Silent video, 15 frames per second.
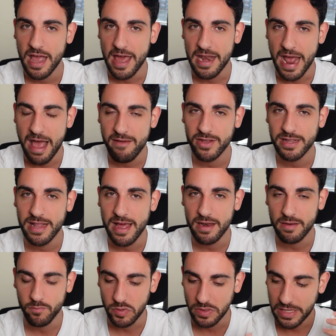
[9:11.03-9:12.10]
And having that
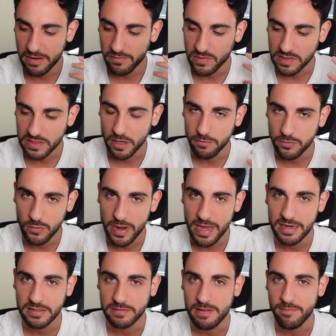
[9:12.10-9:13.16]
belief, the
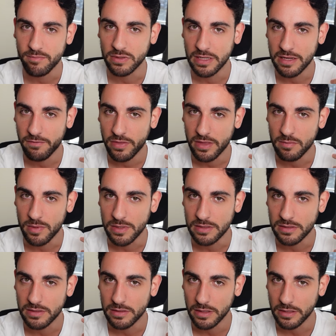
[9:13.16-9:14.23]
self-awareness of that belief that had
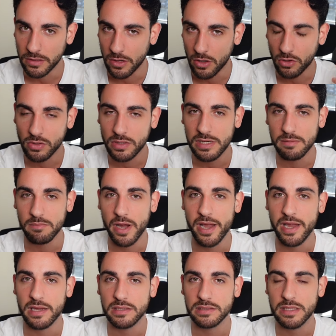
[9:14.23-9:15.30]
been logged in
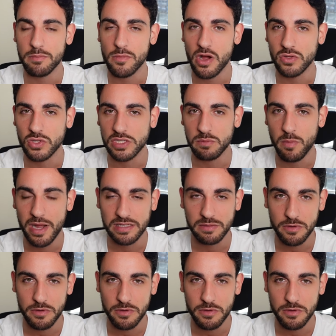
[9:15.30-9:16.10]
my subconscious mind,